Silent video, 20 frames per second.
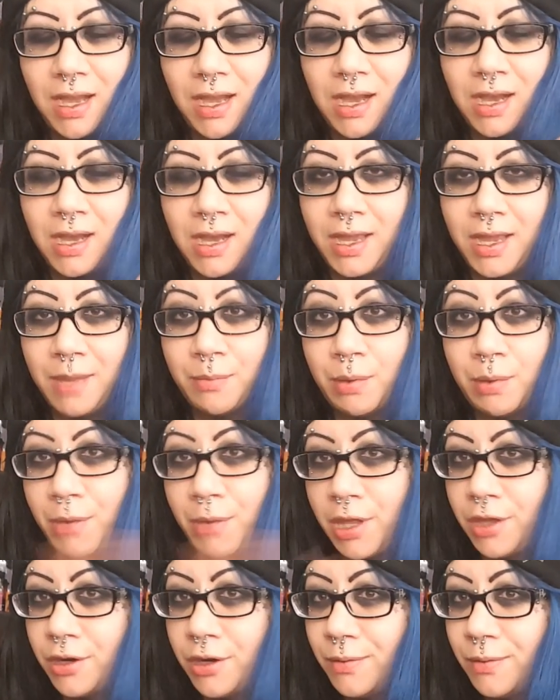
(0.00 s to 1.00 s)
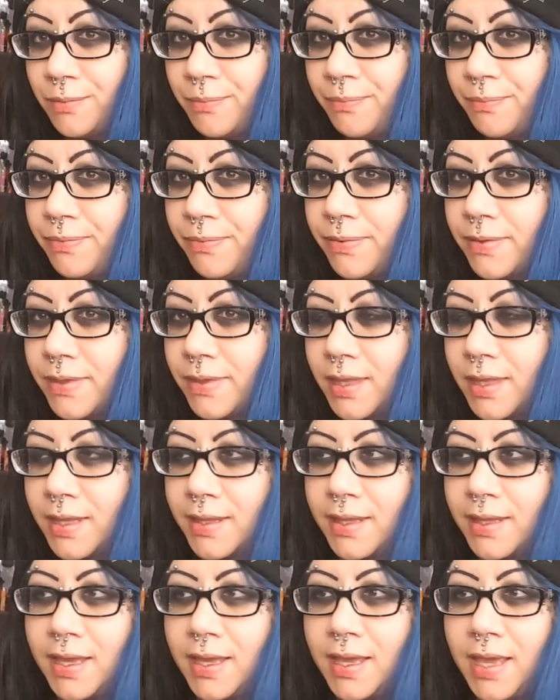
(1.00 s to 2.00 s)
I am a mother,
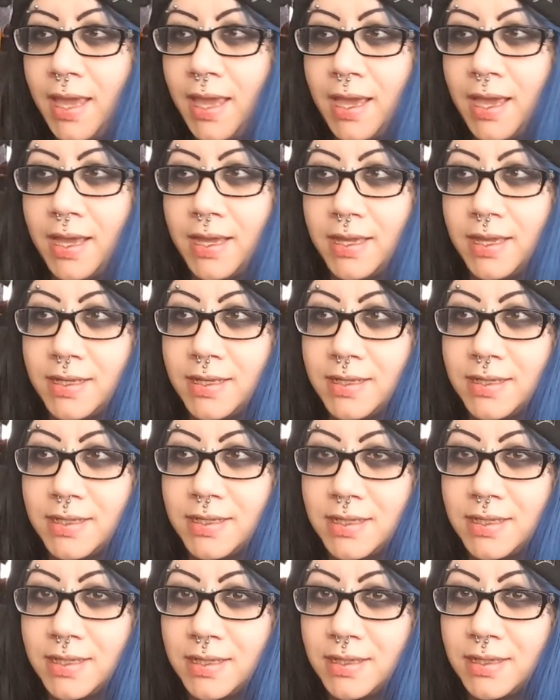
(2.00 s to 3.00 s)
and